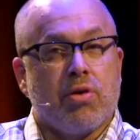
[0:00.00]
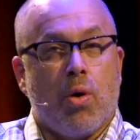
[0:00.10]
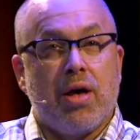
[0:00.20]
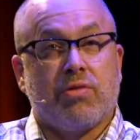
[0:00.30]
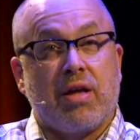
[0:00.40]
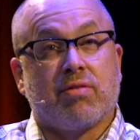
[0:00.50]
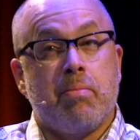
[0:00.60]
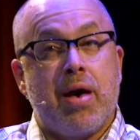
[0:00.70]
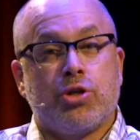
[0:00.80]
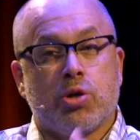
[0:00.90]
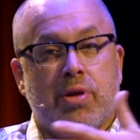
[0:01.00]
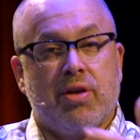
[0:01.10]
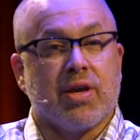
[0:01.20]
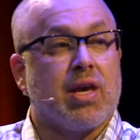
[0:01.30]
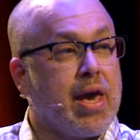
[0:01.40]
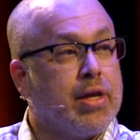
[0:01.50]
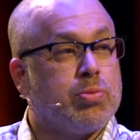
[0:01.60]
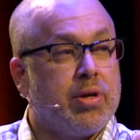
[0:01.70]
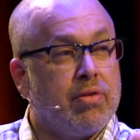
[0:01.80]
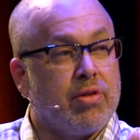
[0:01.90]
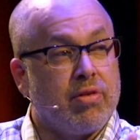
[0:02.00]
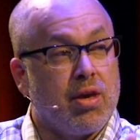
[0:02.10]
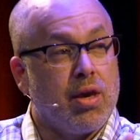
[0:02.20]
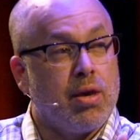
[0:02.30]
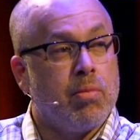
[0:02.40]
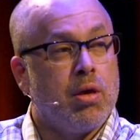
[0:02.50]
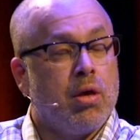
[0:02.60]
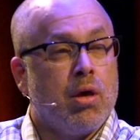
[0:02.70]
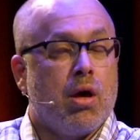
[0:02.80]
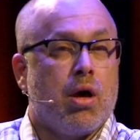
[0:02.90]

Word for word: To us, that's a measurement of engagement of the team.